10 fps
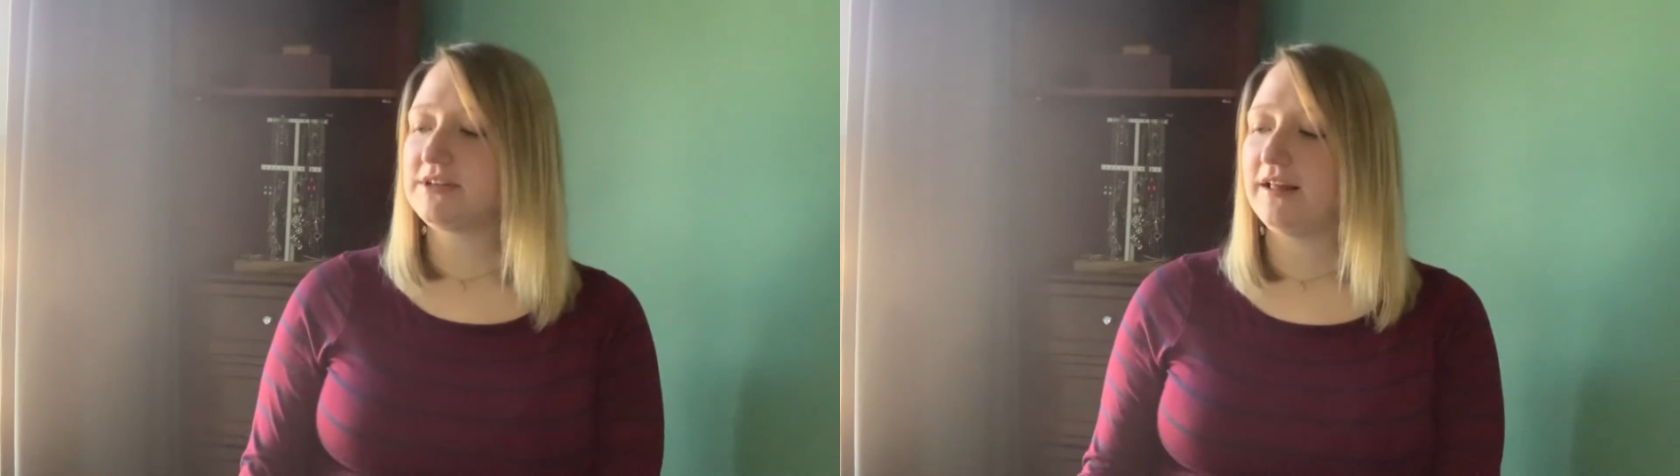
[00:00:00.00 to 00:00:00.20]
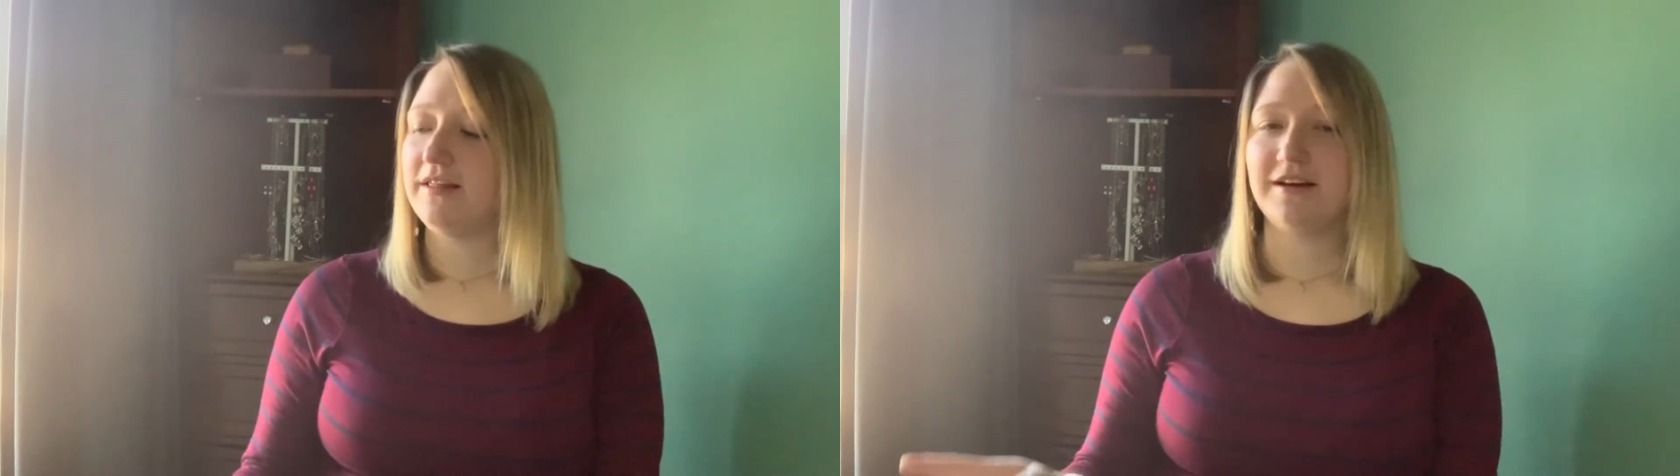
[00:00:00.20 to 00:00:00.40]

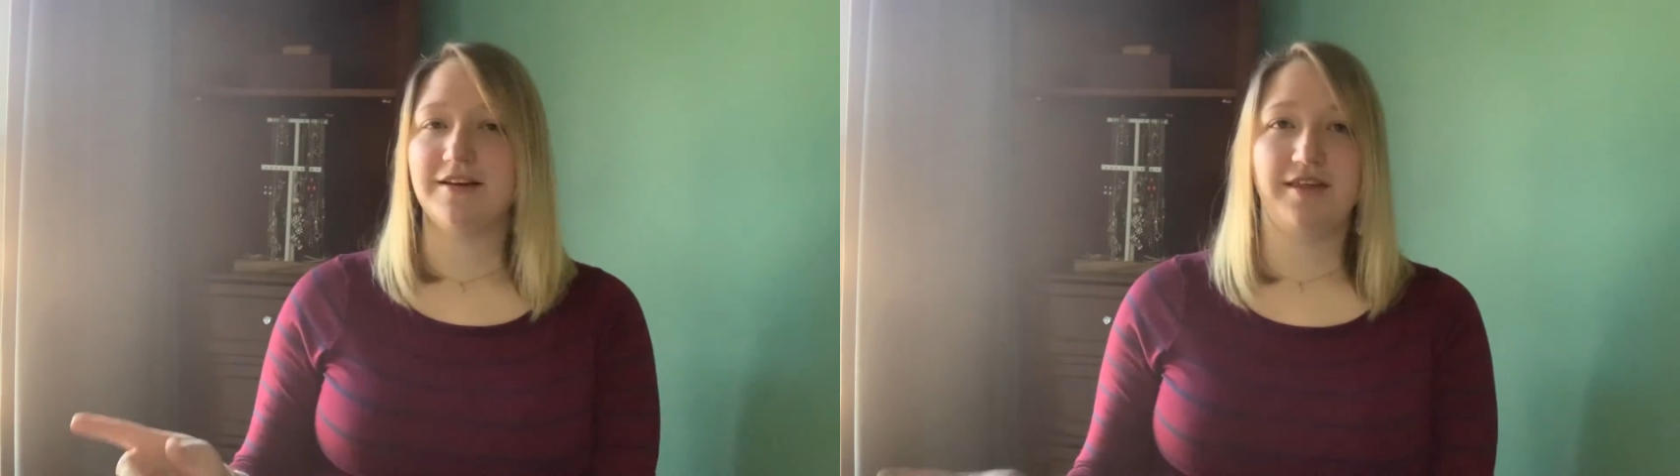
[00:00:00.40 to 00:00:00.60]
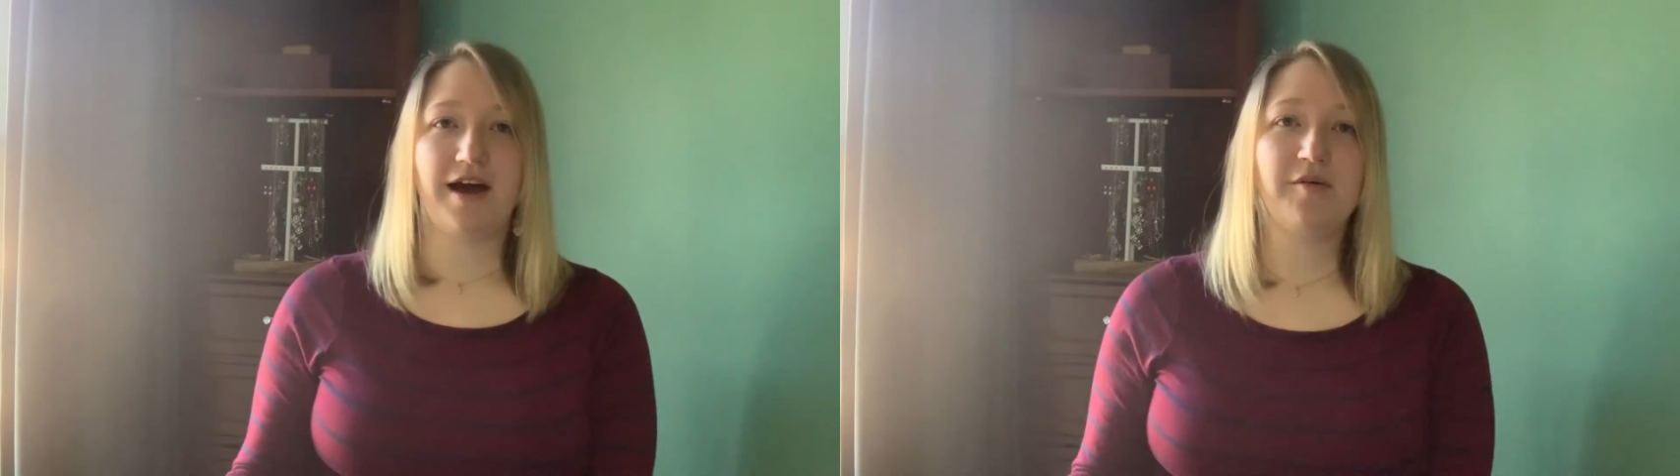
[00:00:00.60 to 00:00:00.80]
I
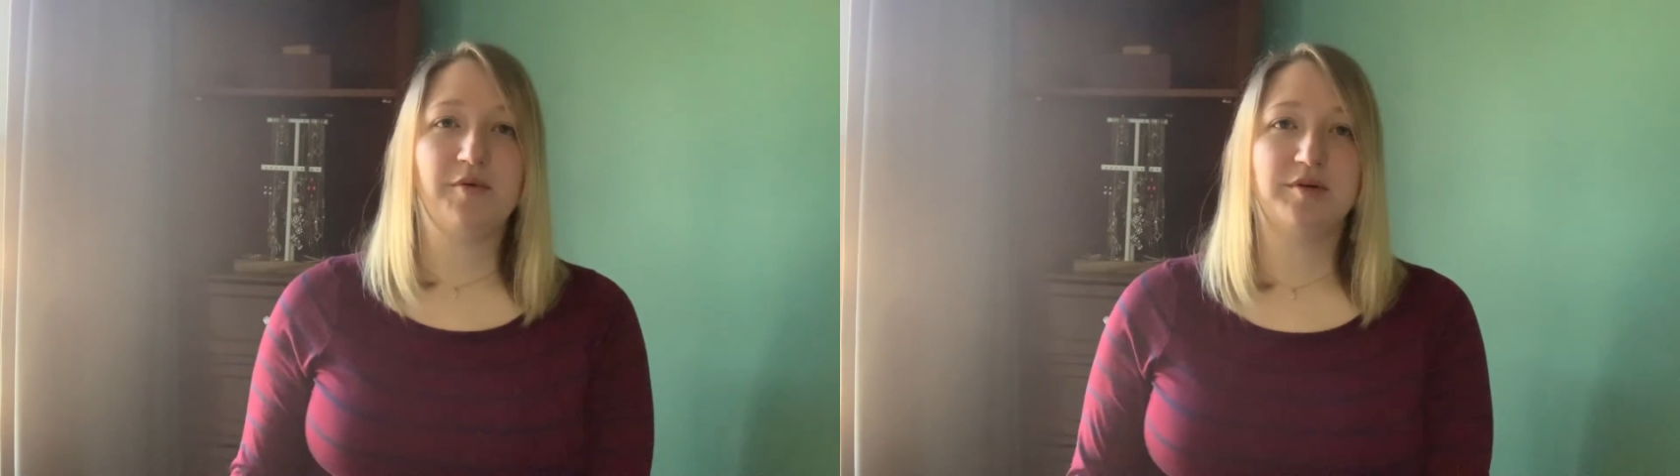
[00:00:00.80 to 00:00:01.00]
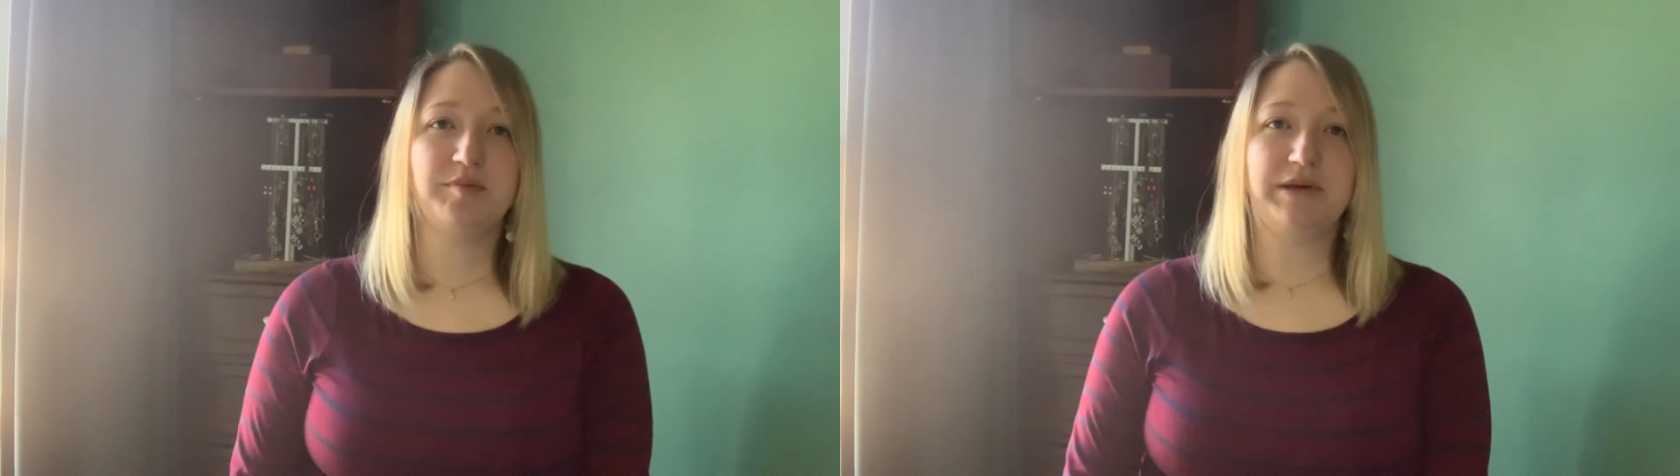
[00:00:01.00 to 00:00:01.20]
liked that
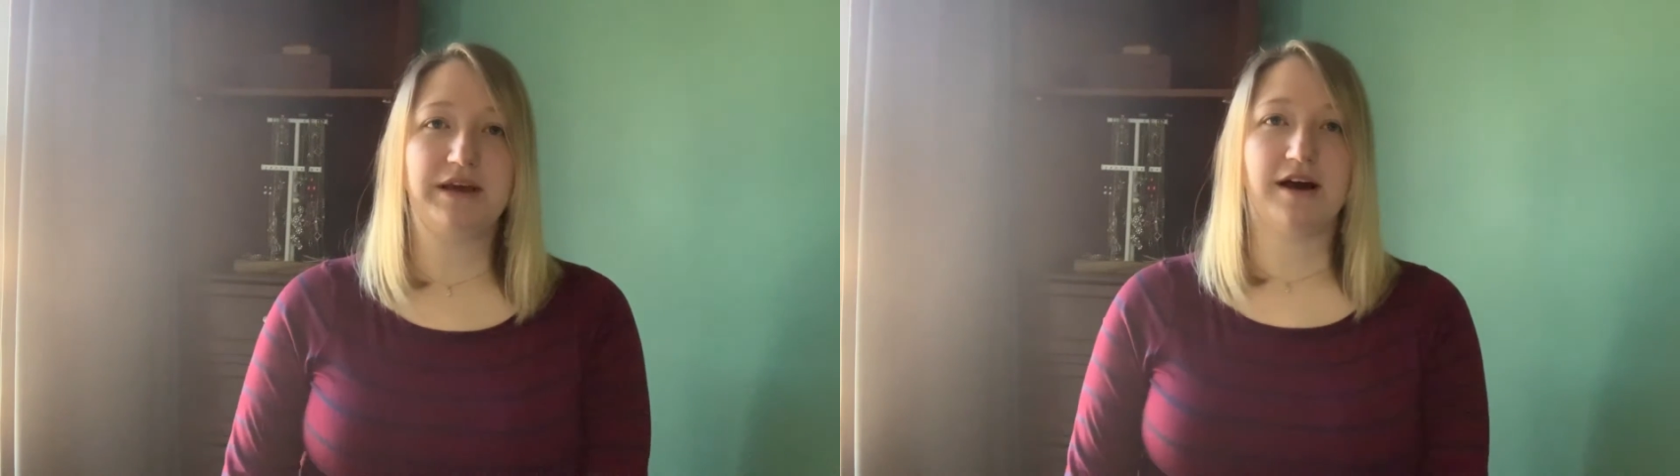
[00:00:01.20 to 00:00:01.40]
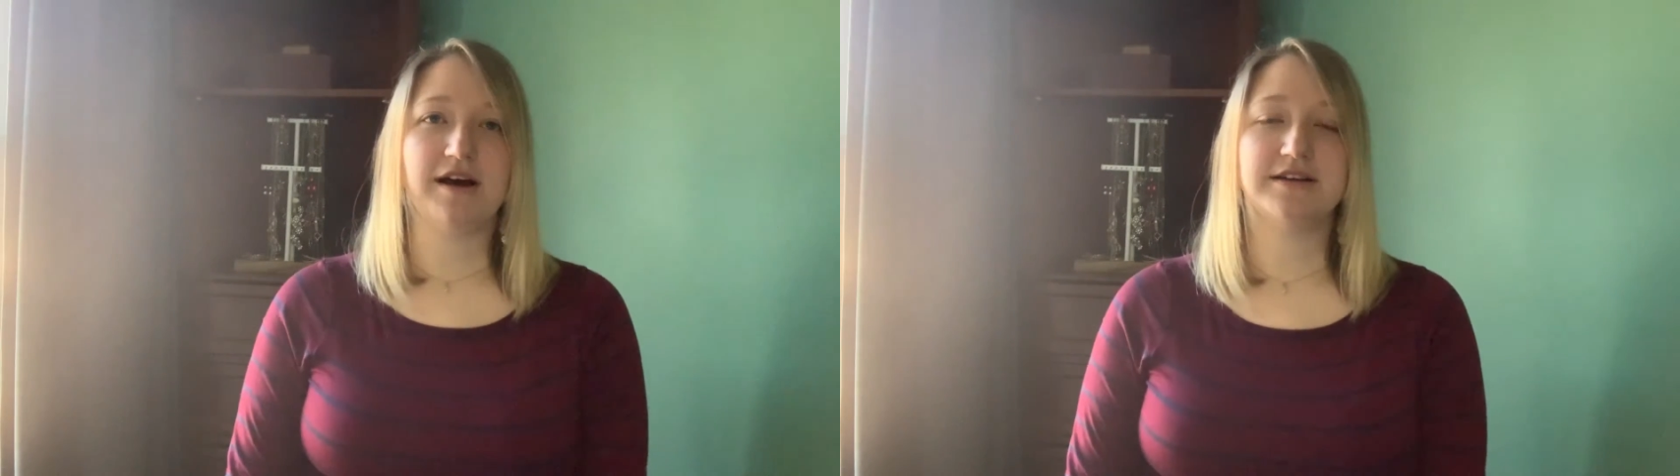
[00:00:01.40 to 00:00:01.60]
one
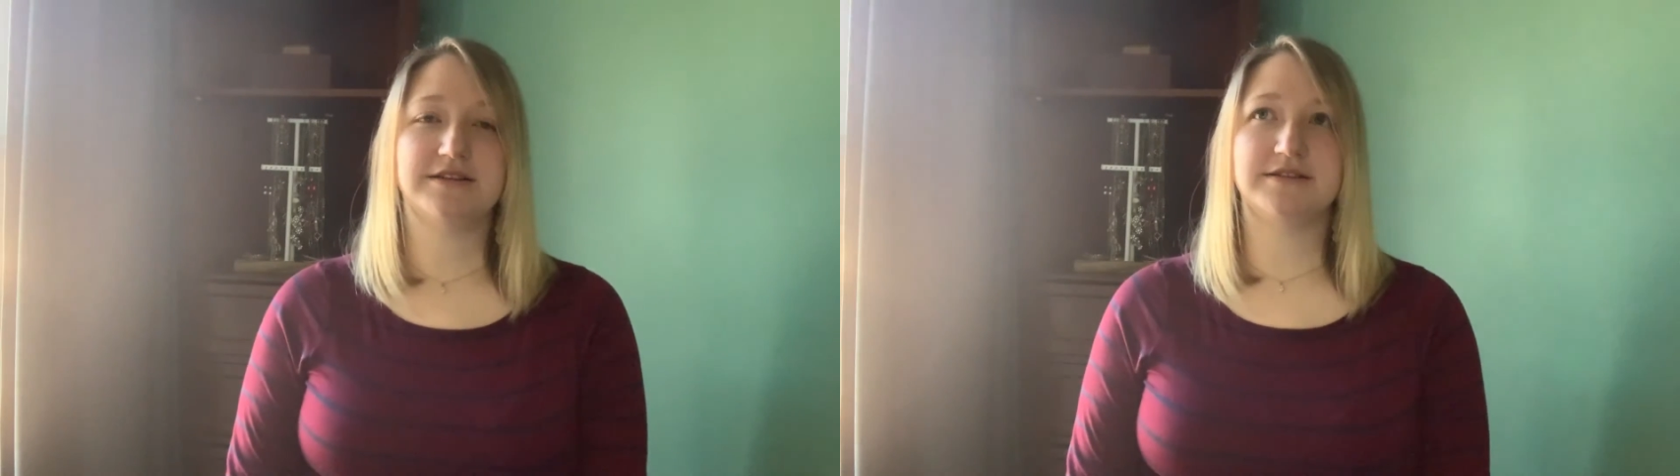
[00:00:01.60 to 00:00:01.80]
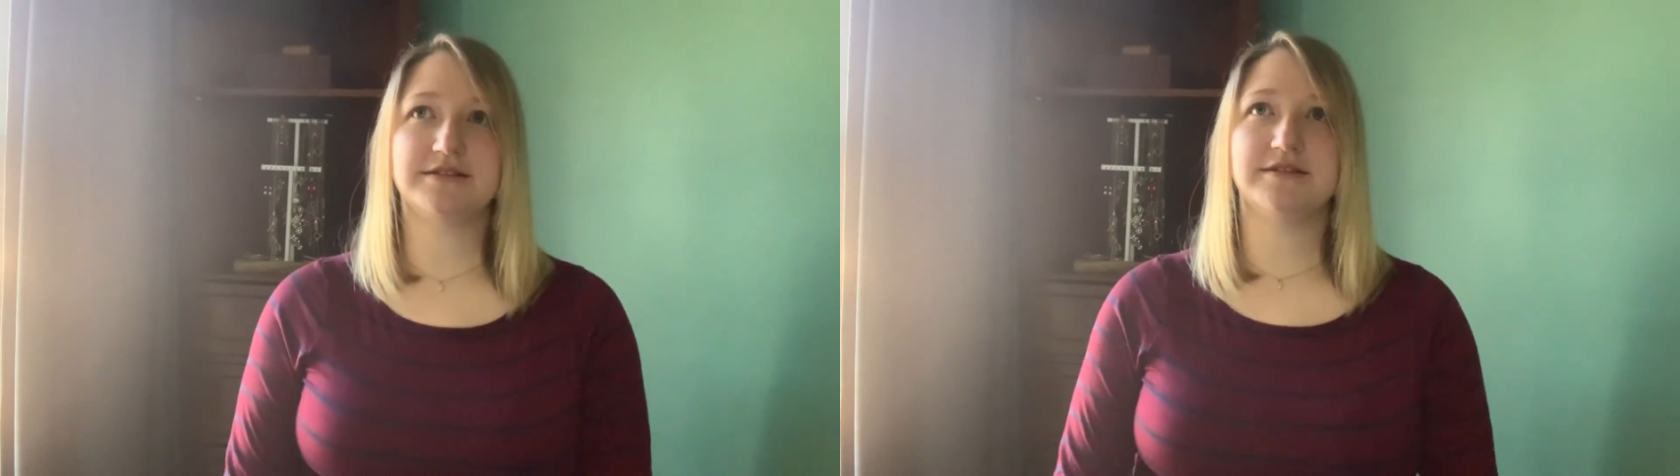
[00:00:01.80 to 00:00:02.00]

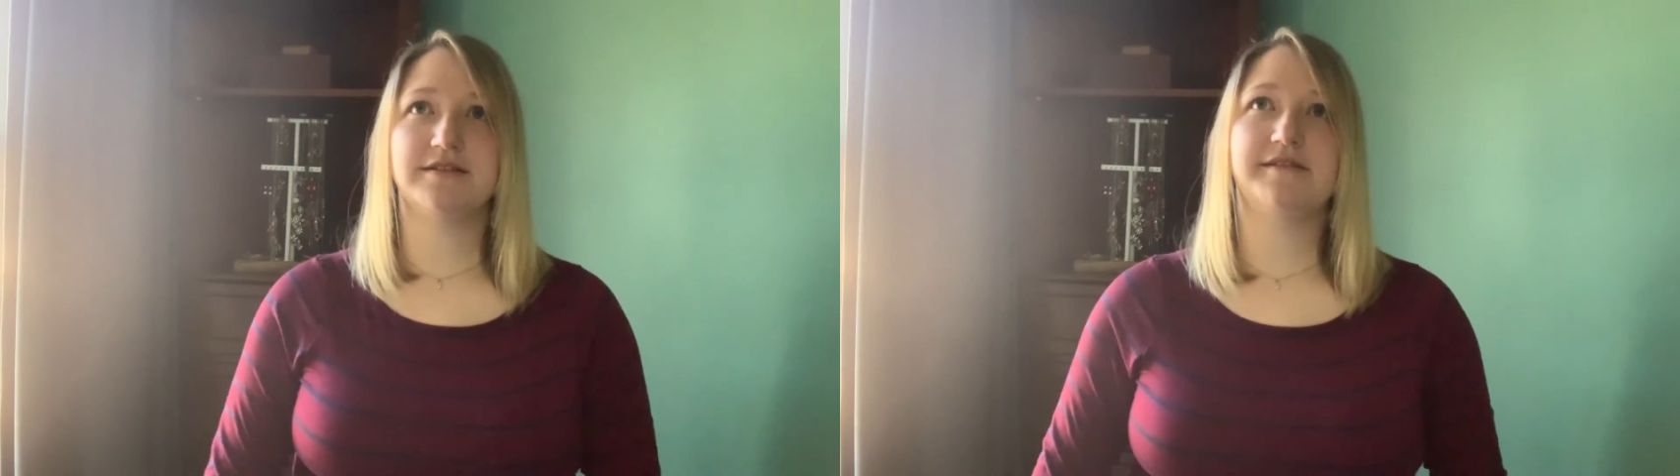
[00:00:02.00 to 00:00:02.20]
because